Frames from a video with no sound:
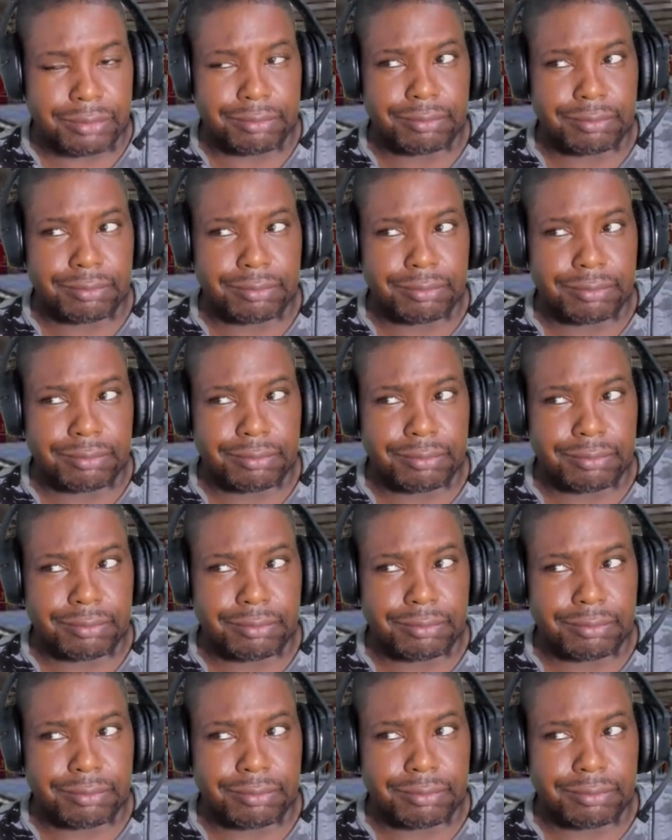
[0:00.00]
a
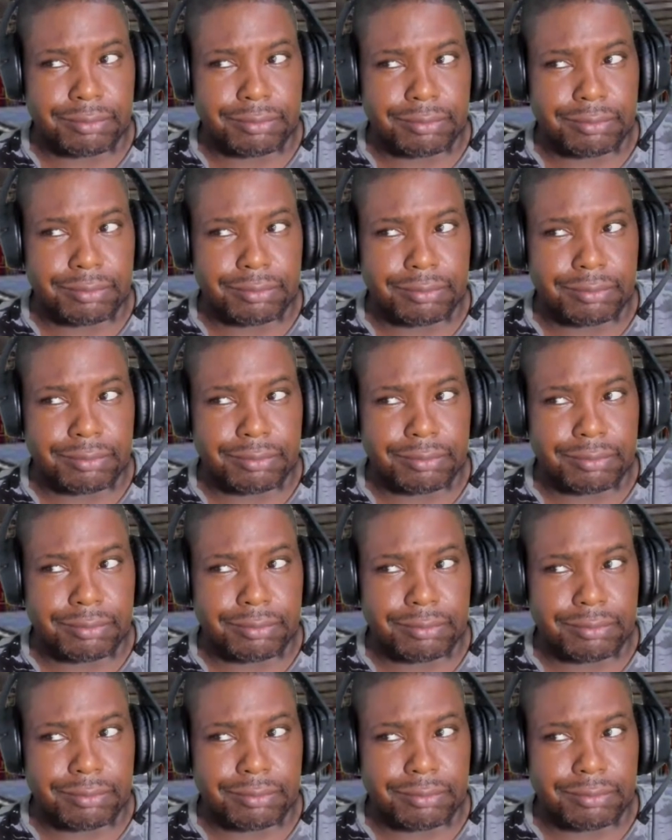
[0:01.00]
southpaw like Stacey
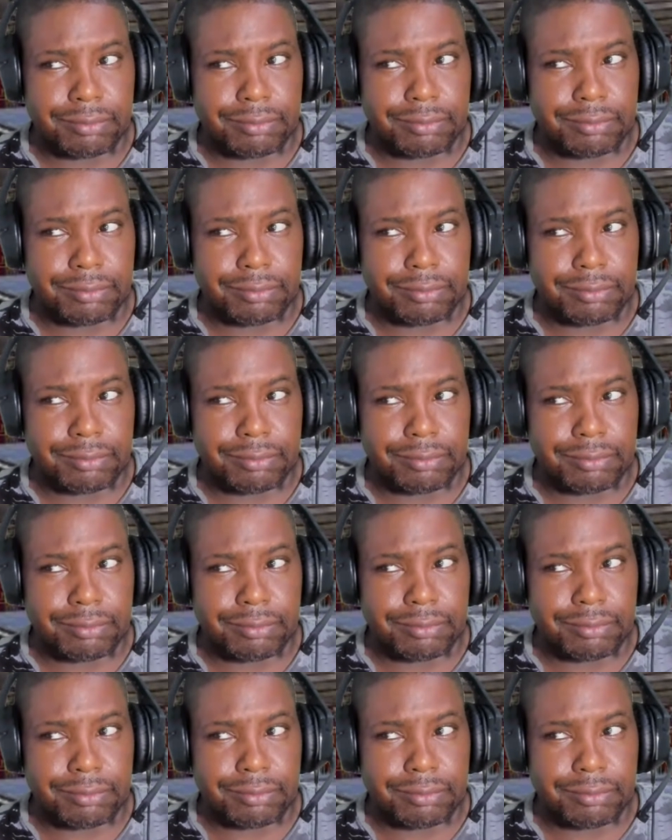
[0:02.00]
McKinley, Ronnie
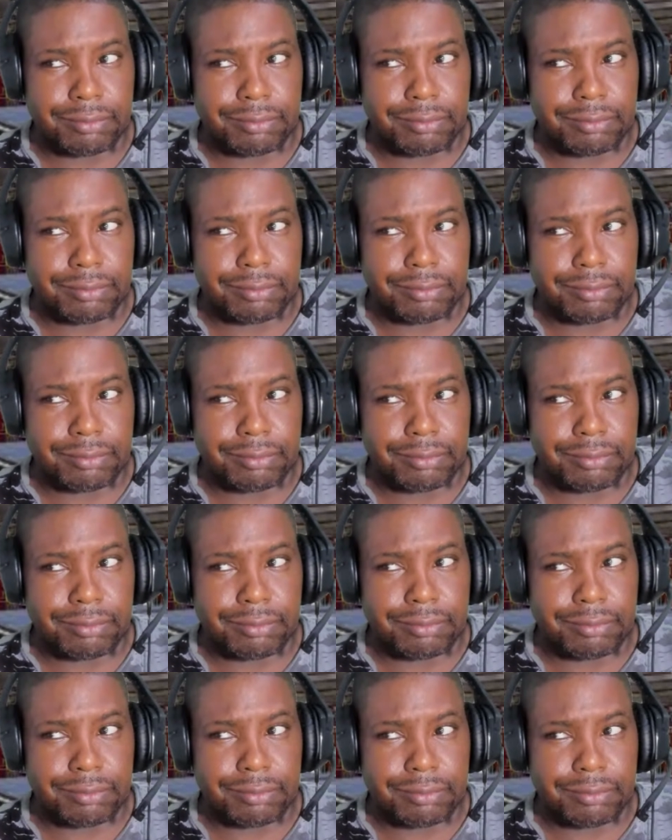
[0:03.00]
Shields, Derek
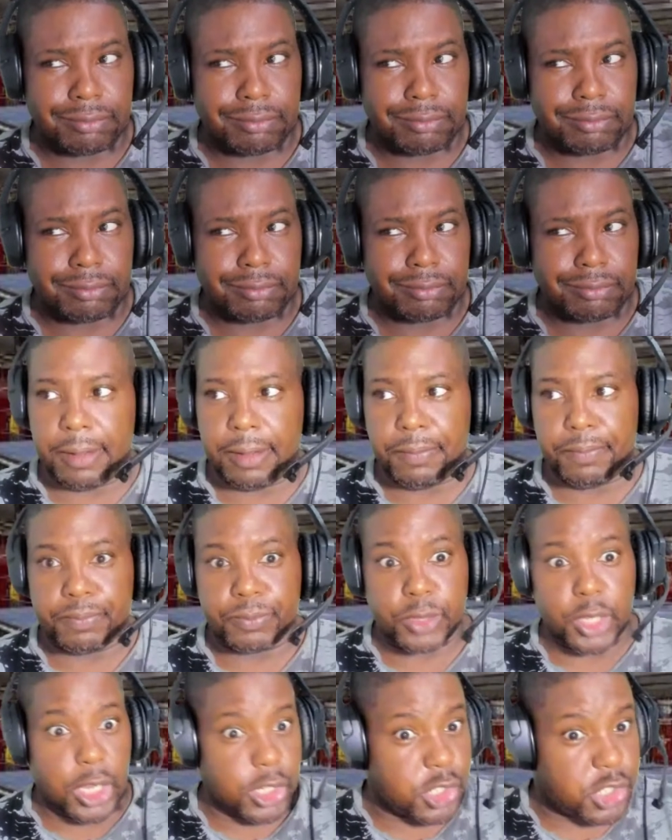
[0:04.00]
James,
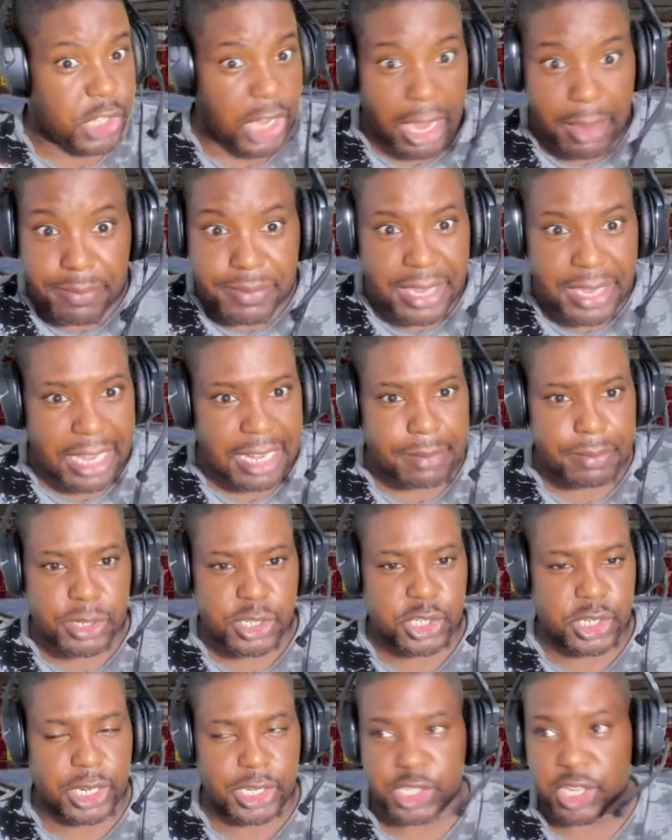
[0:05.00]
James Ali
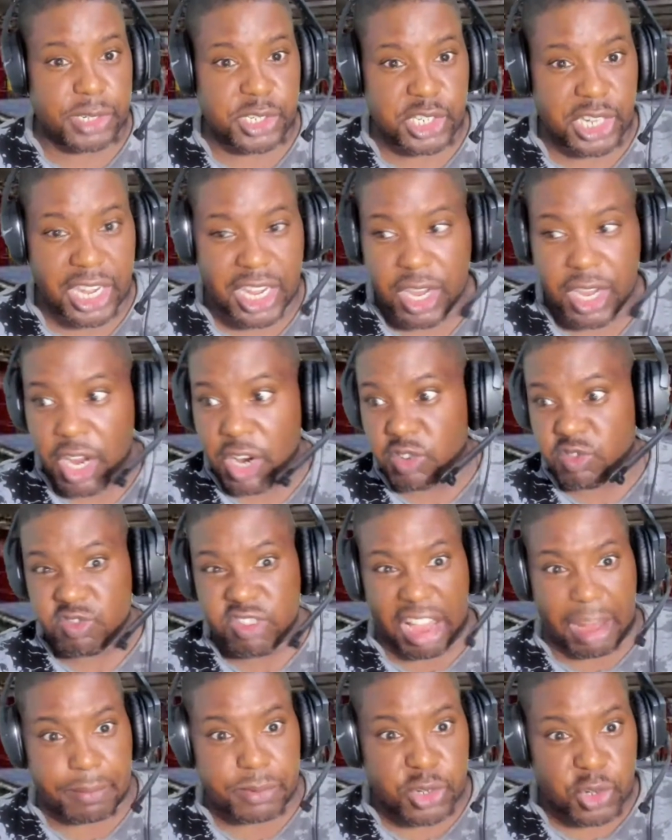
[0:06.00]
Bashir? James Ali
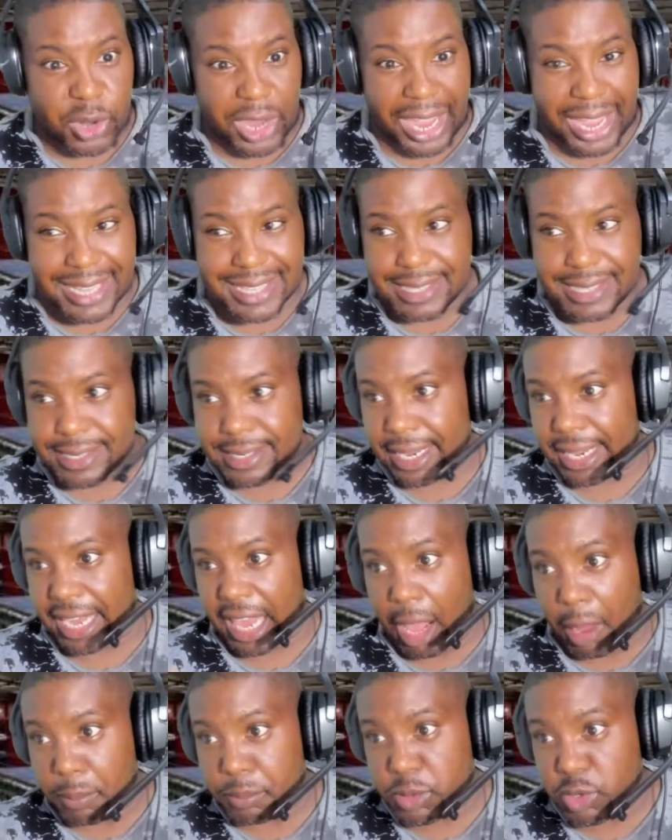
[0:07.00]
Bashir wrapped your
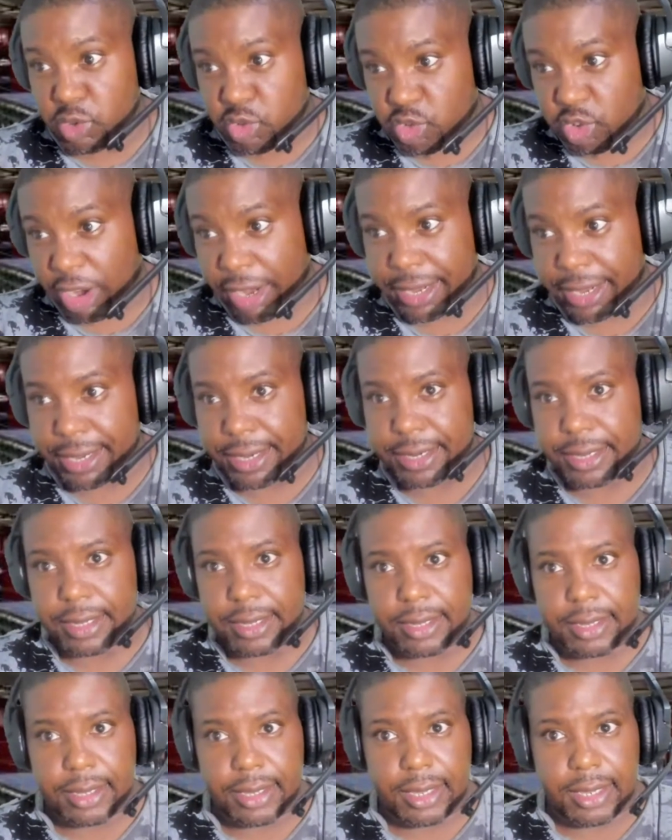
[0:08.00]
hands and helped you
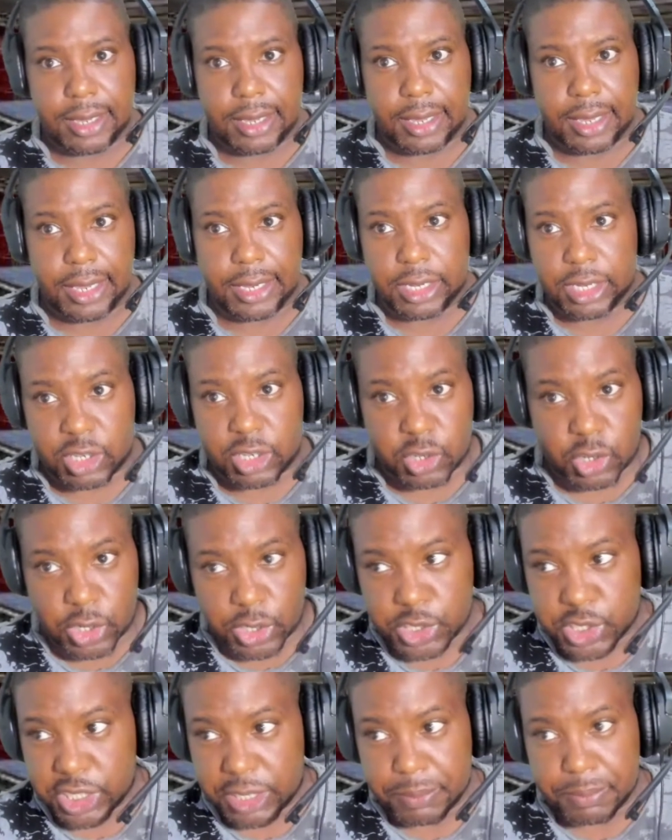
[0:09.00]
train in the
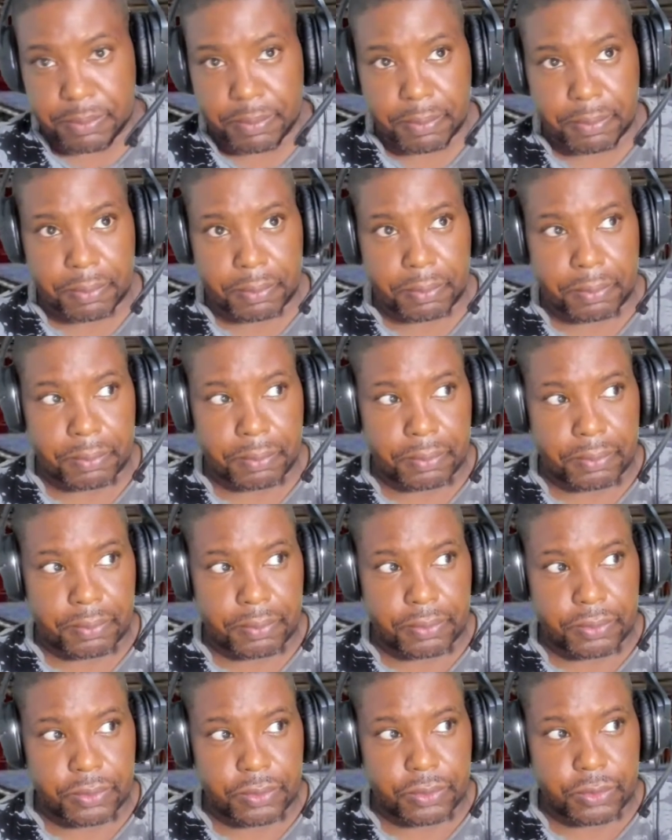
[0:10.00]
Kronk gym
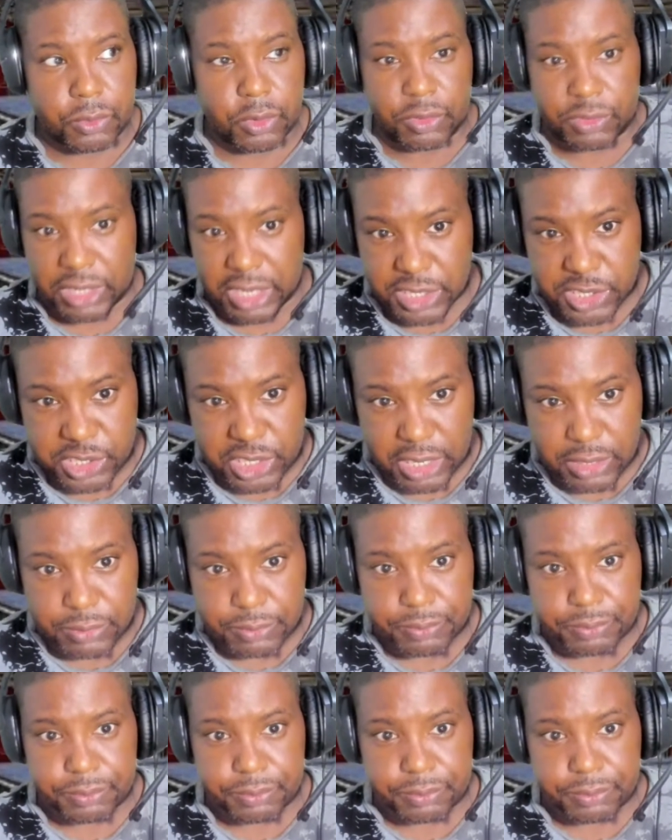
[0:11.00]
with Klitschko